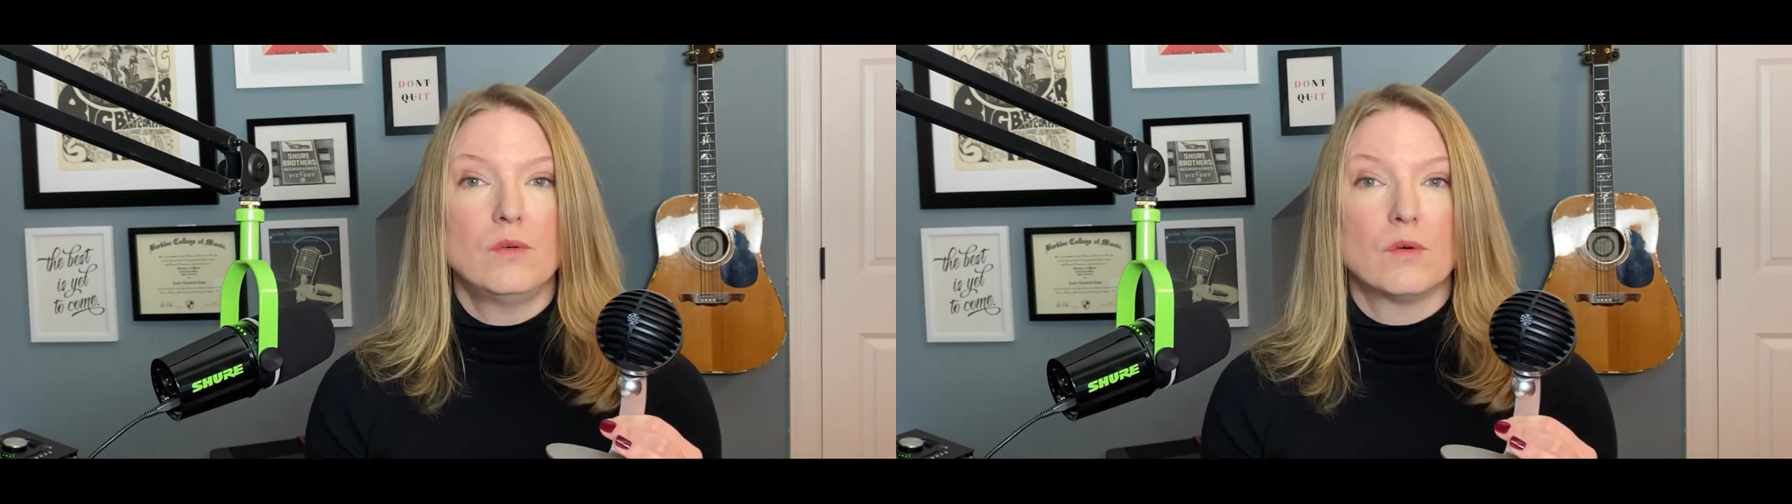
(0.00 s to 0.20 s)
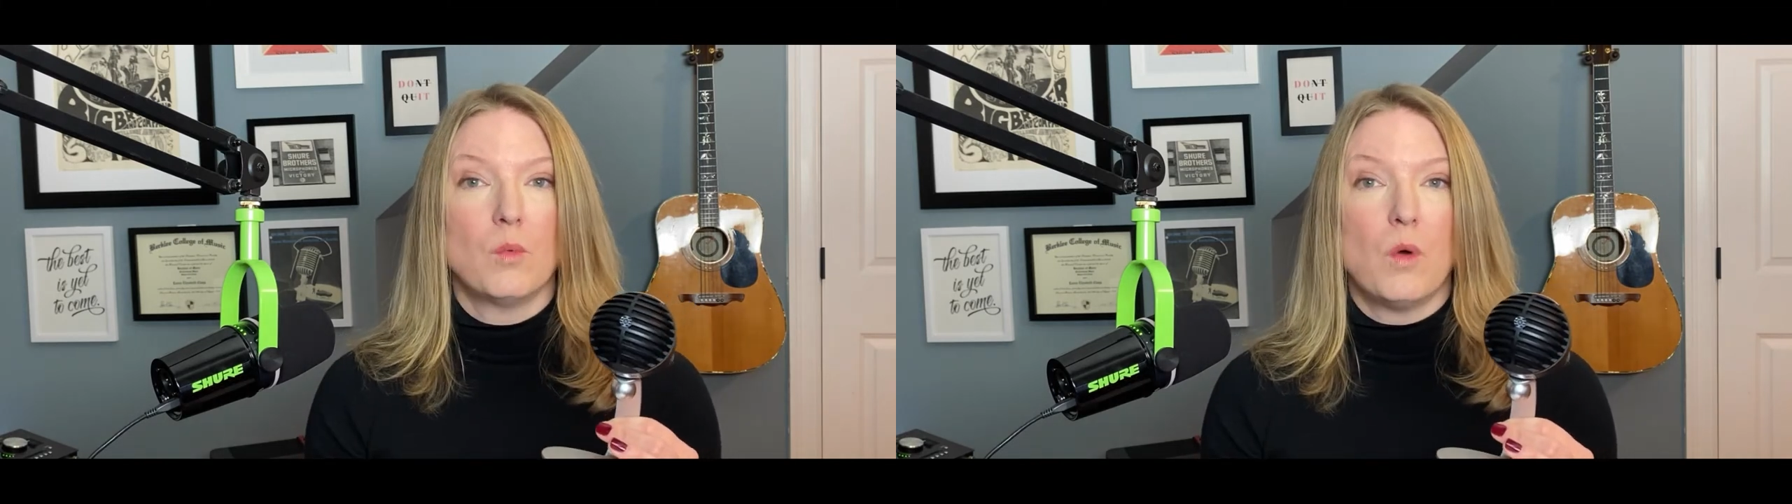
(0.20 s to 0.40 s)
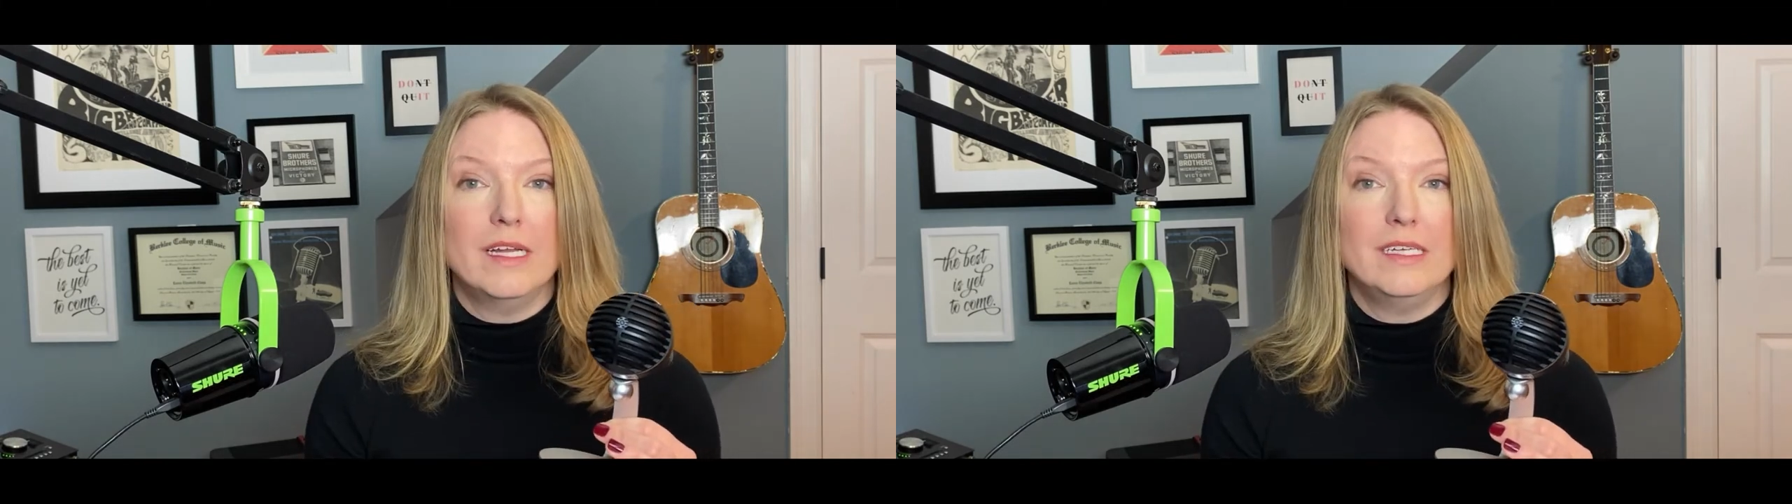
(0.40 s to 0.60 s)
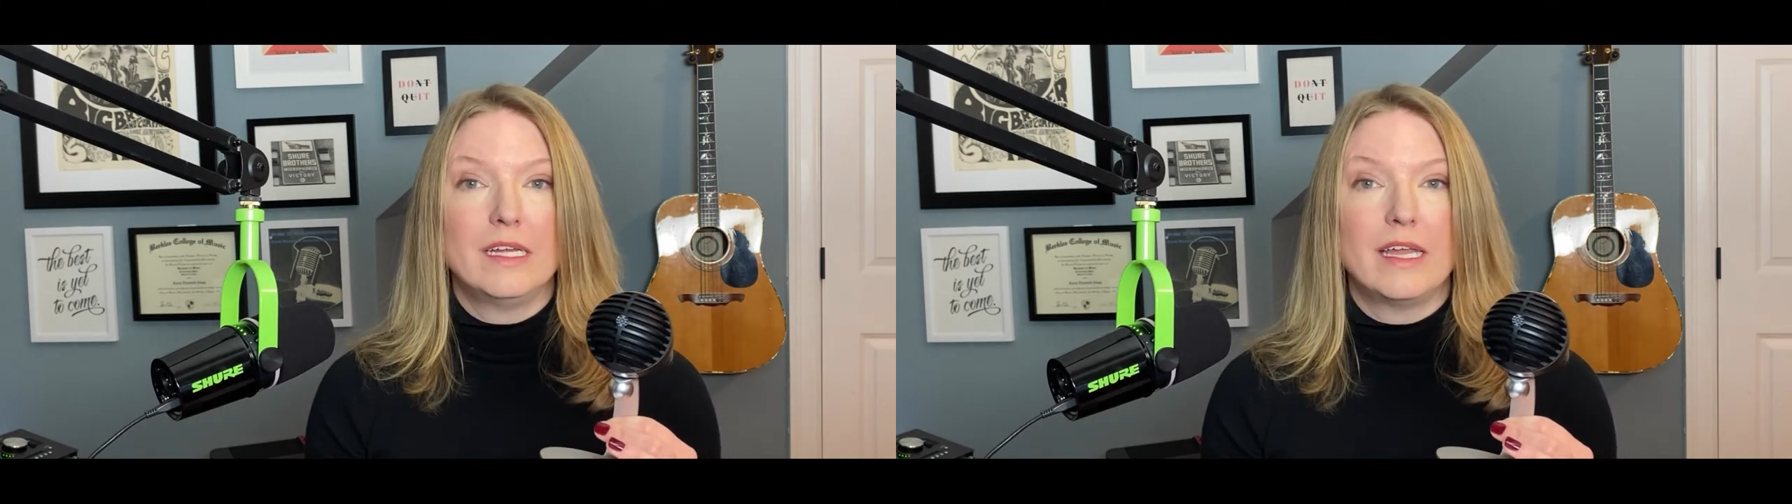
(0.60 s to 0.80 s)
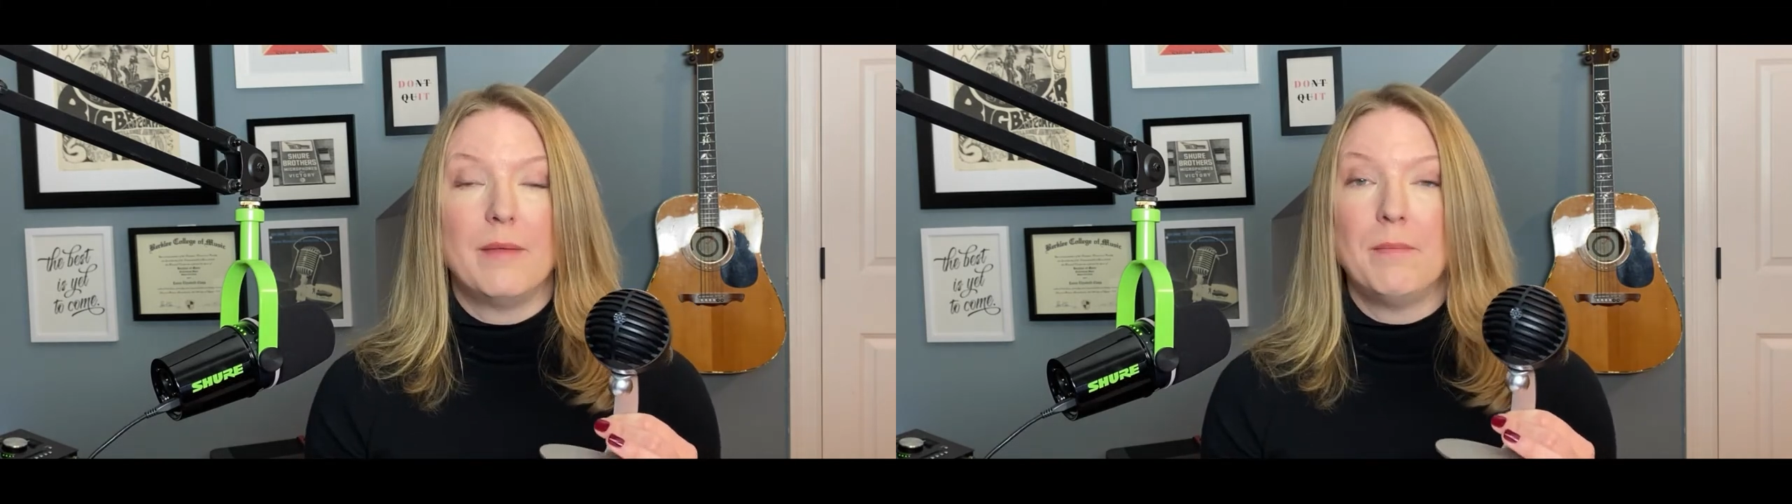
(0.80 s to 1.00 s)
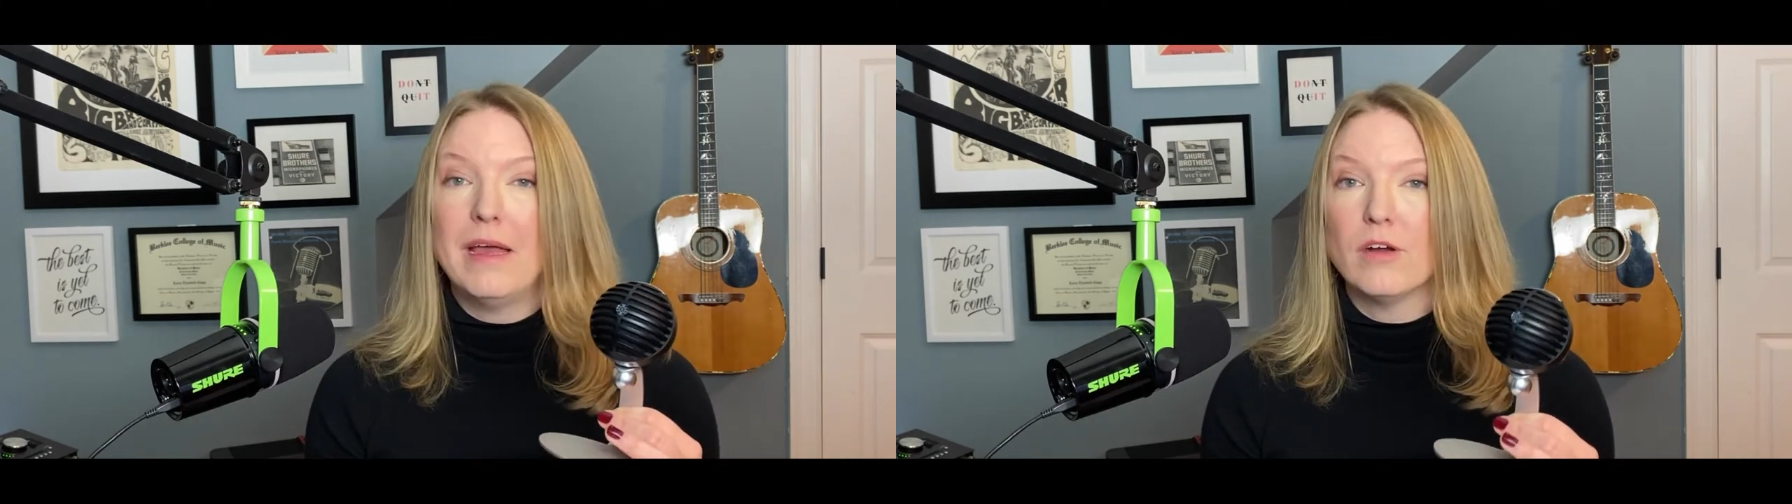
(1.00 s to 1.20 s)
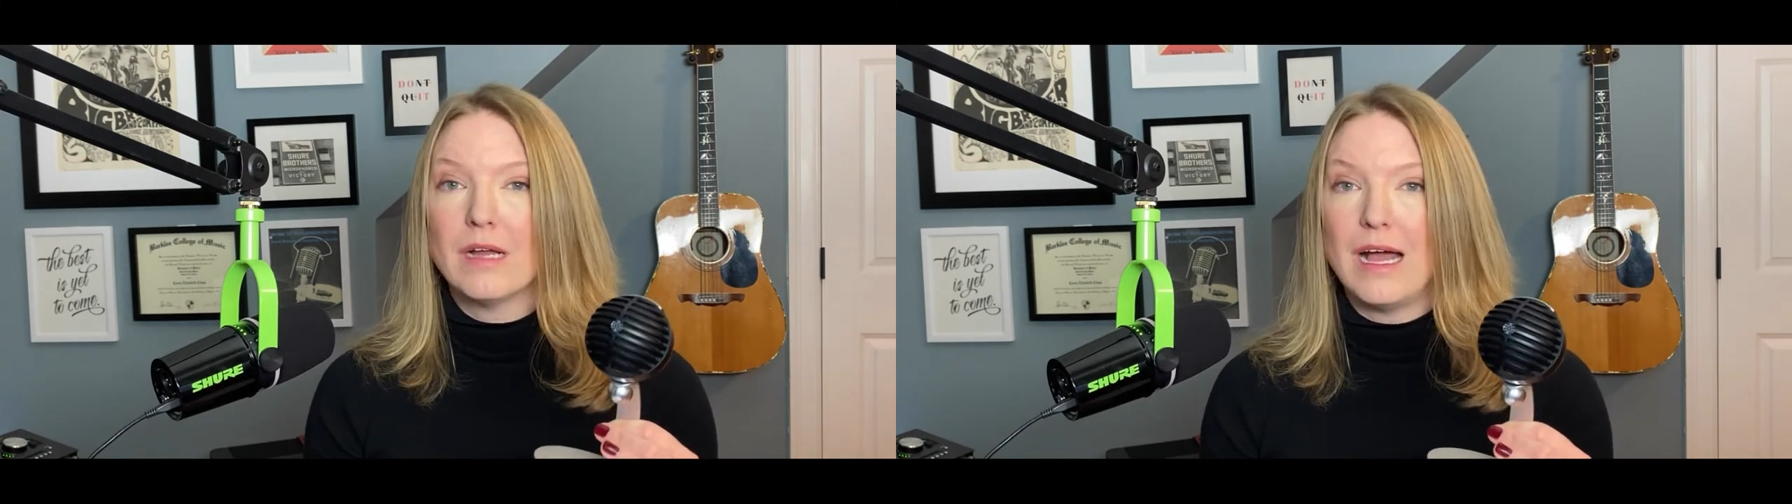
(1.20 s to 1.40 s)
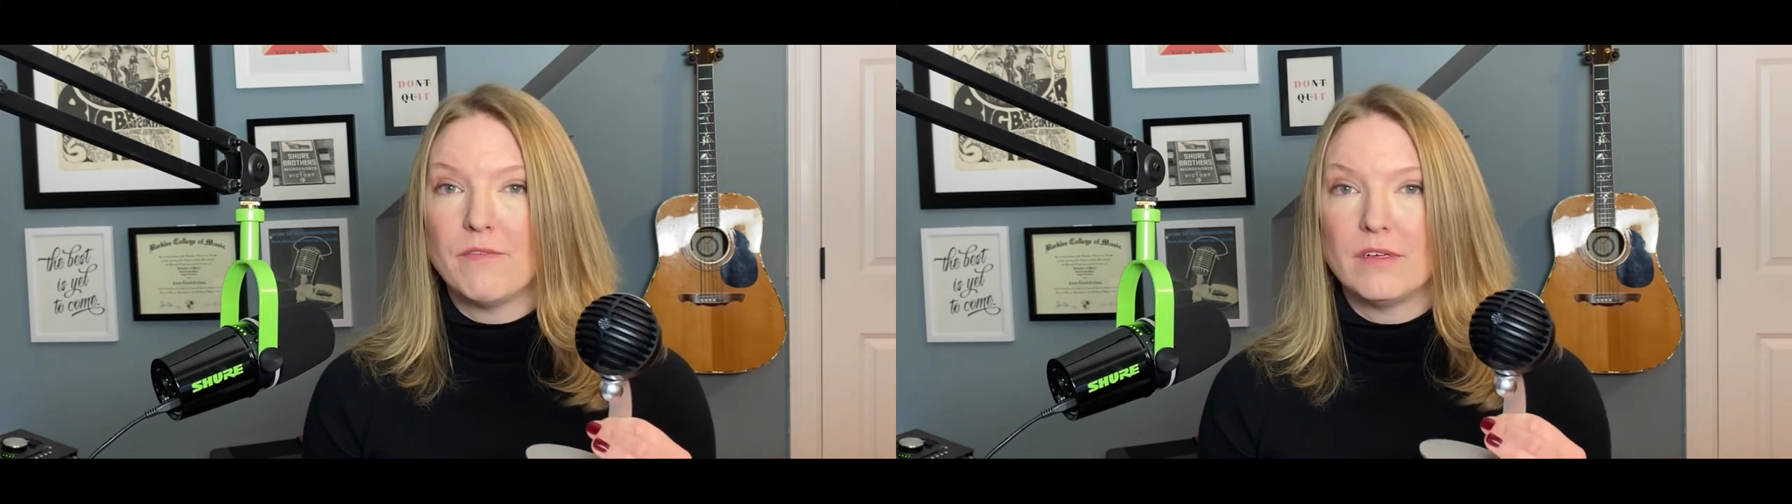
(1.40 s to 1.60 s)
who are wanting to get better
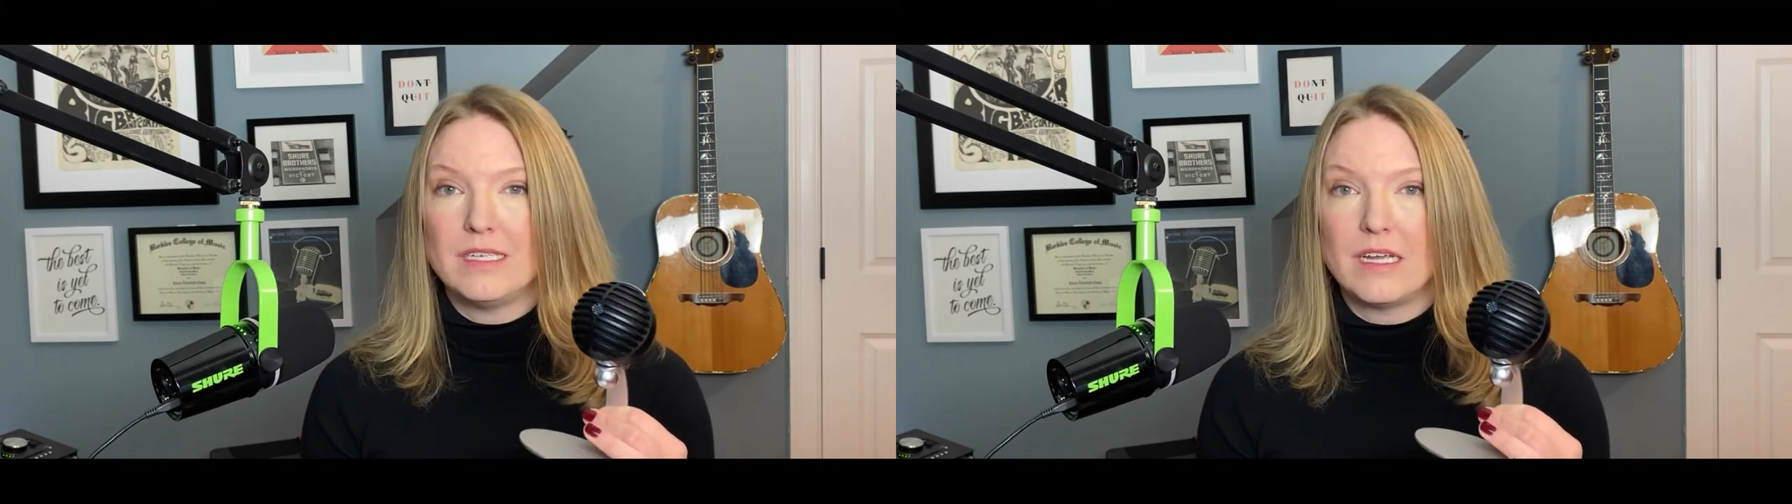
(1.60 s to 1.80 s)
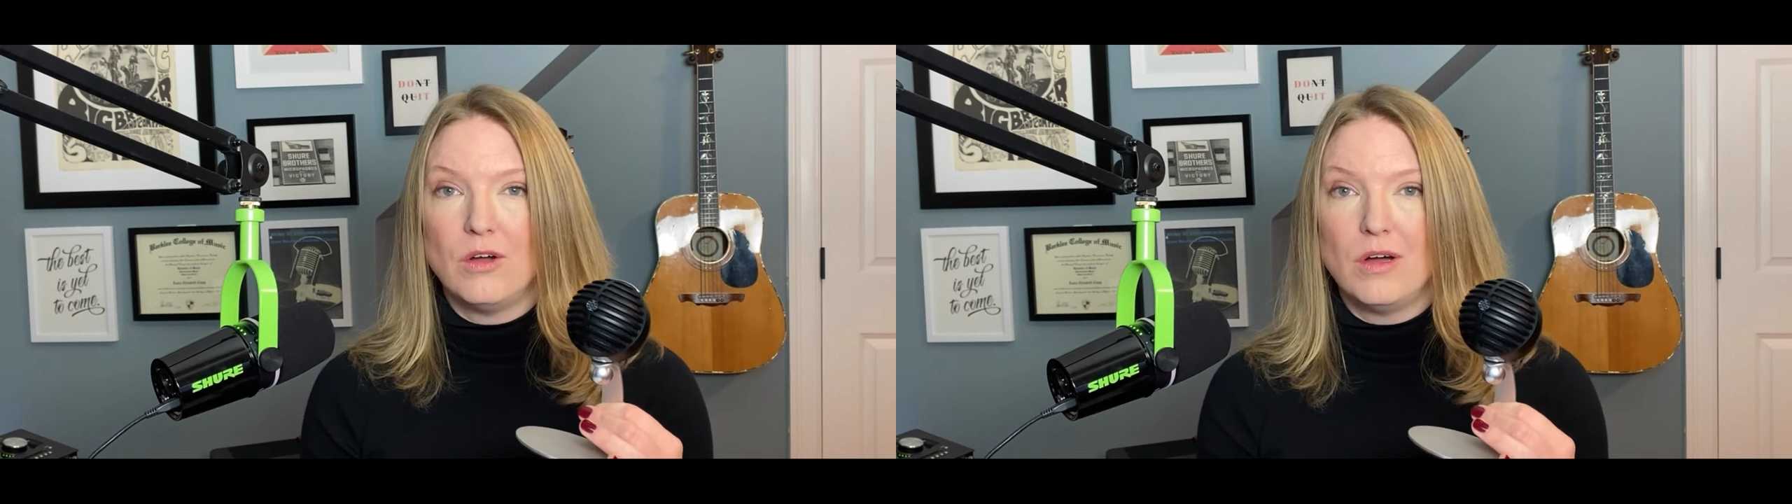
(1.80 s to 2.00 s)
conferencing